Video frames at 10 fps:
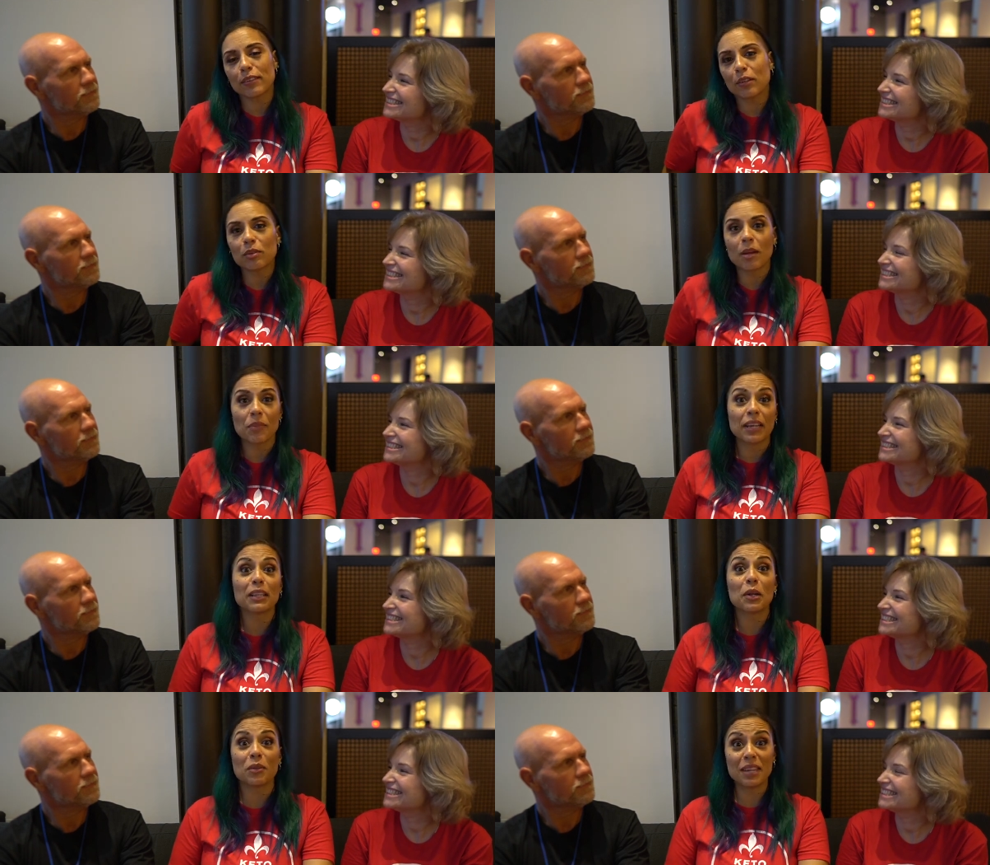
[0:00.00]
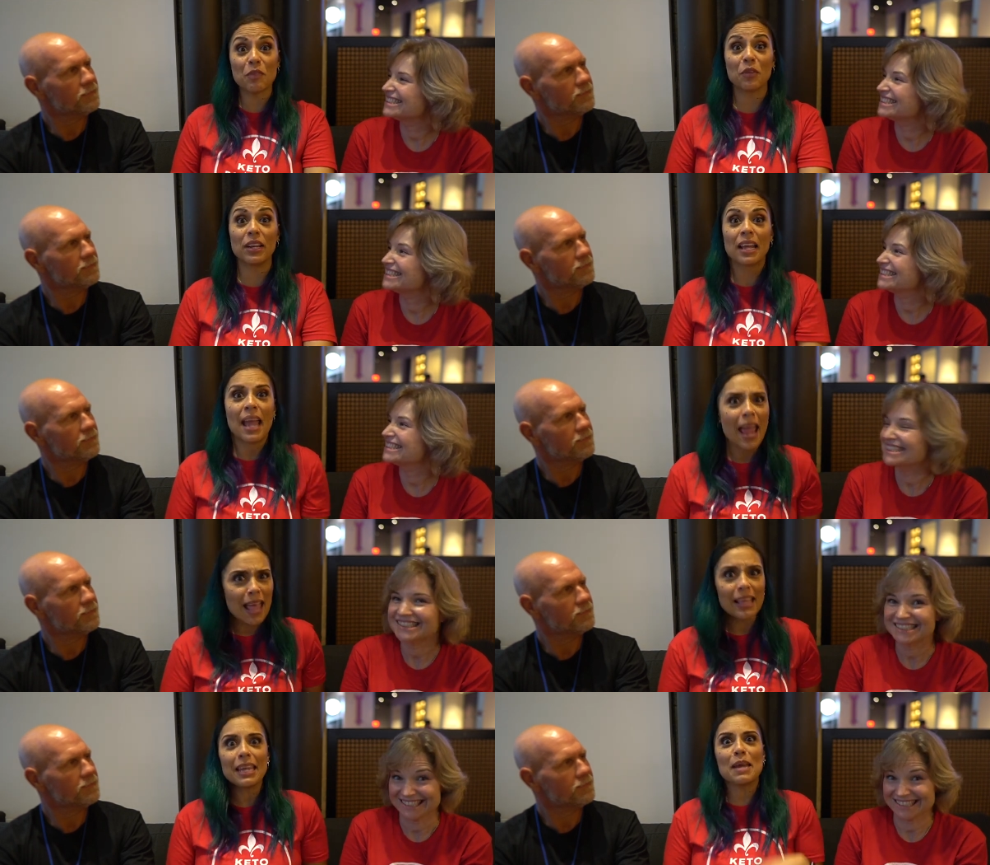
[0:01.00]
Speaker 1: to do something a little different.
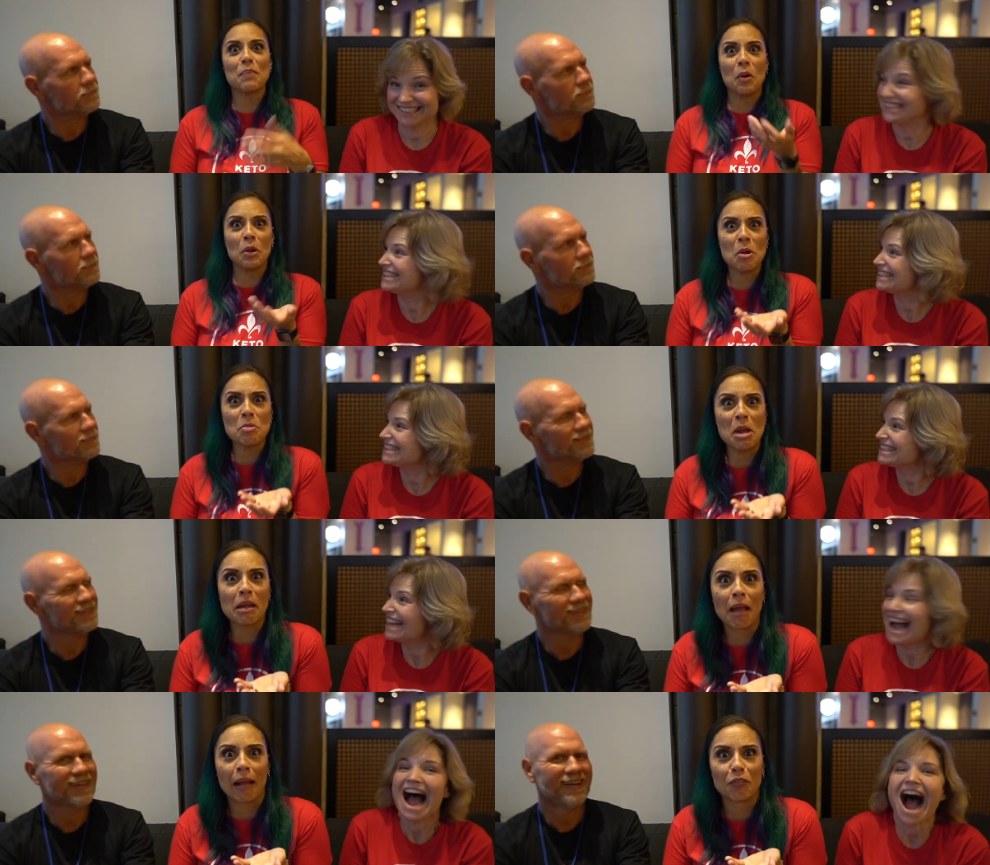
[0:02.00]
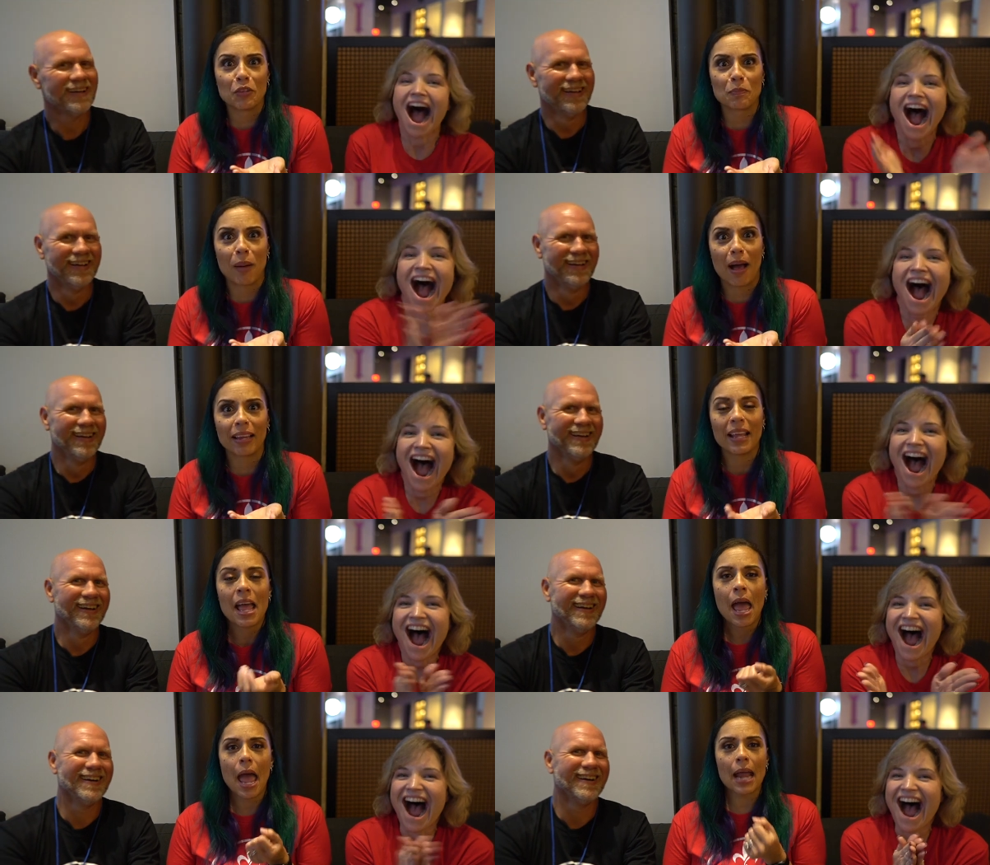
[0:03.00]
And he pulled a ring out of his pocket.
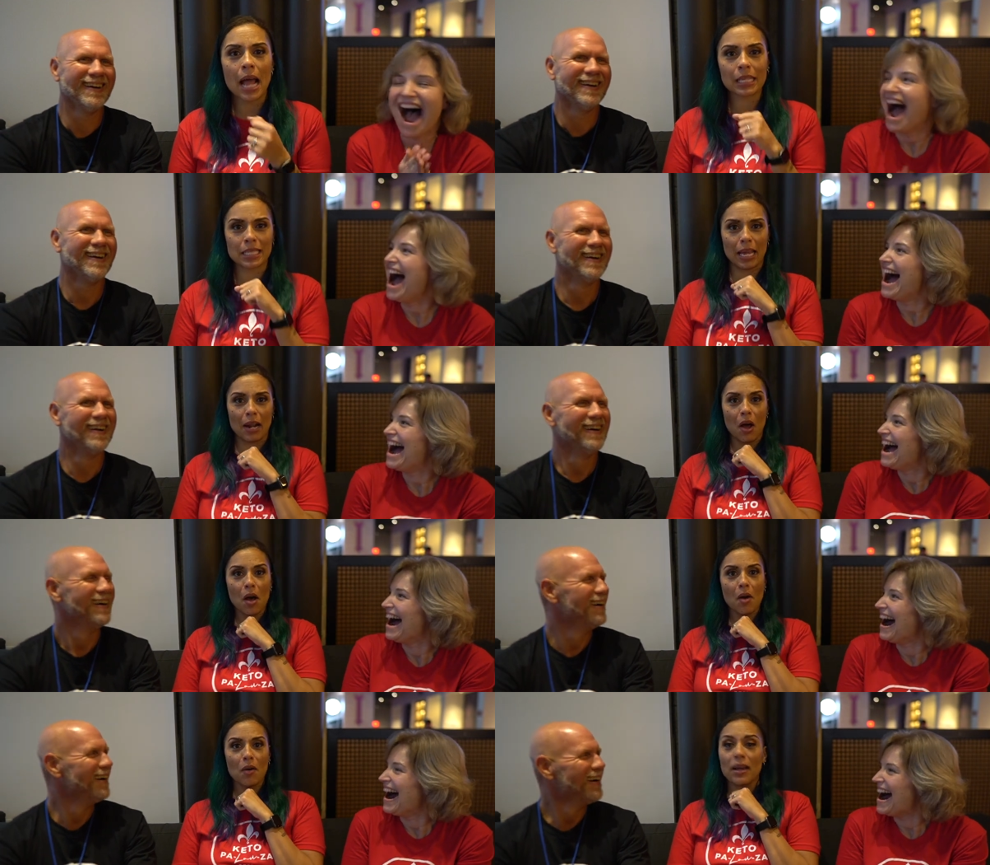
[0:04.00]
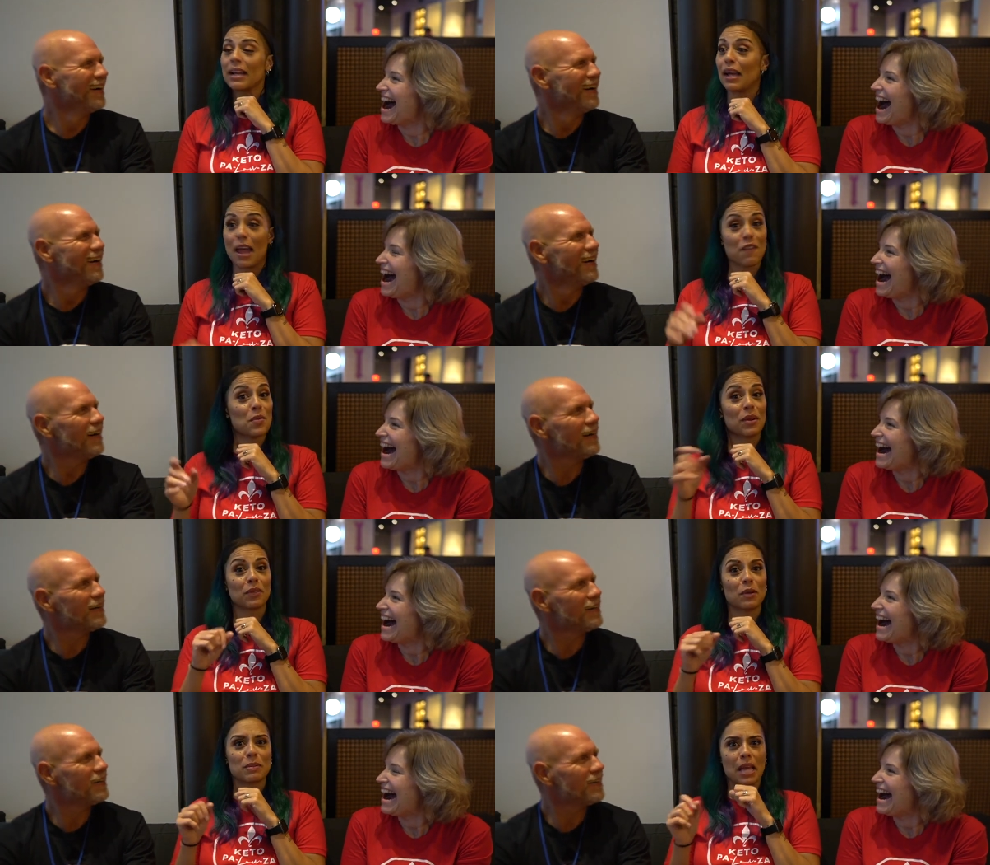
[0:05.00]
And I said, oh, and everyone
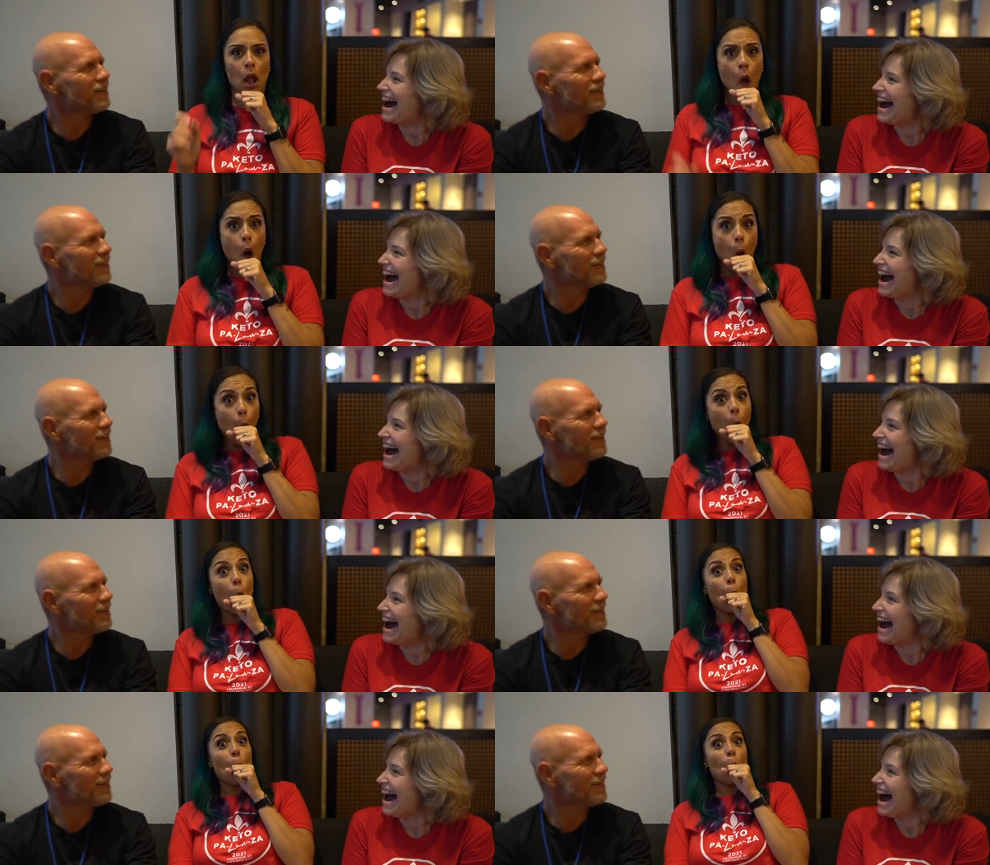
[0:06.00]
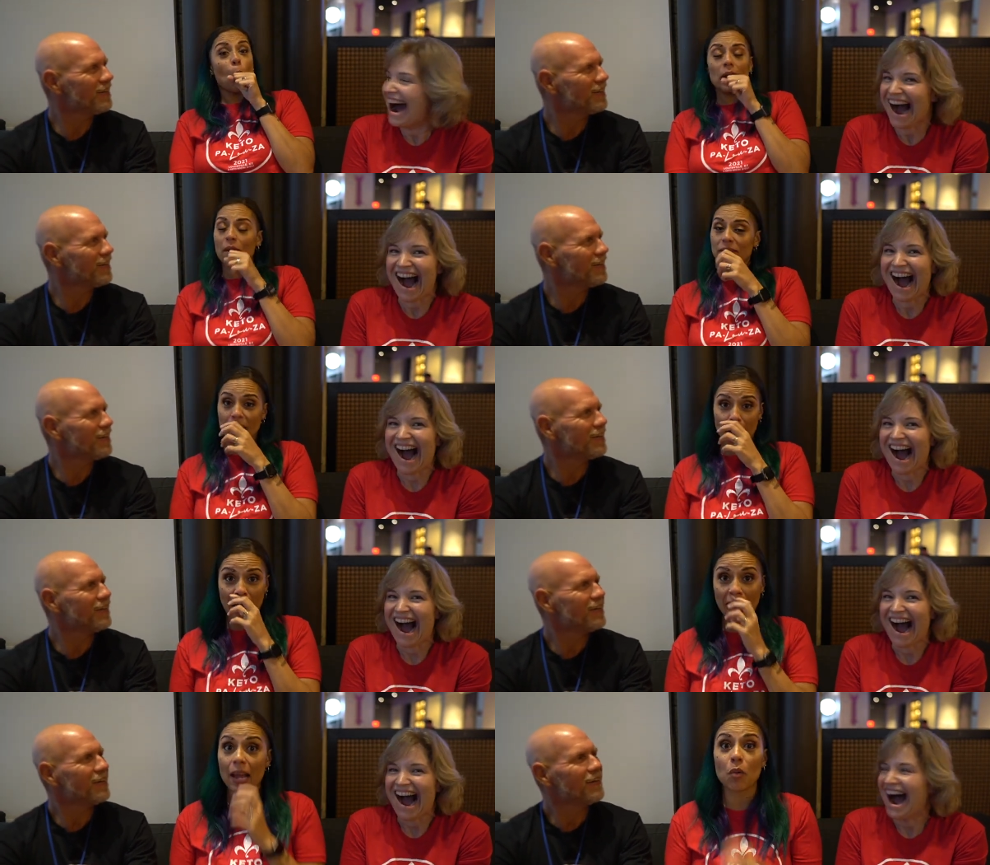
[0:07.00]
in the room said, oh, and I was like,
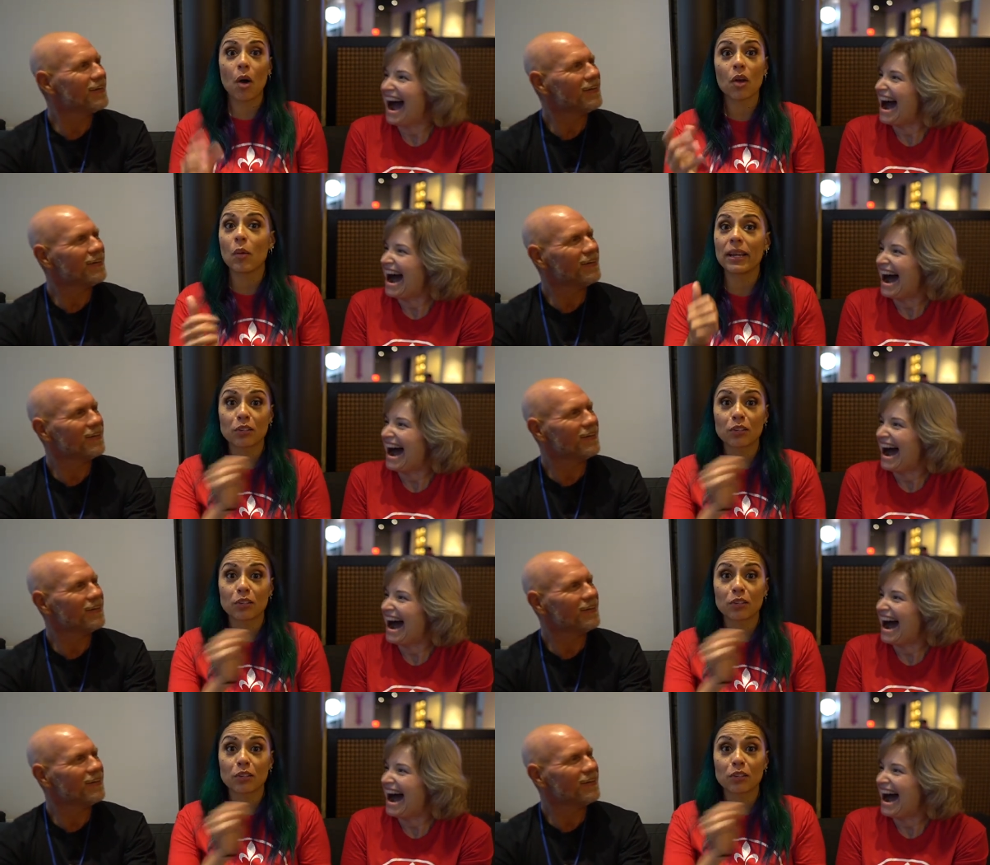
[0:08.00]
I gotta walk away and